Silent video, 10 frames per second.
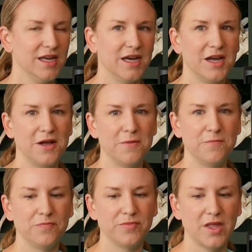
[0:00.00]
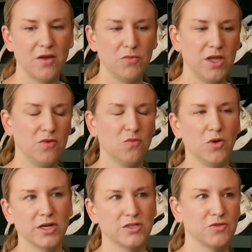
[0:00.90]
And we
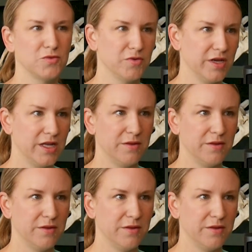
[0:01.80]
worked through it.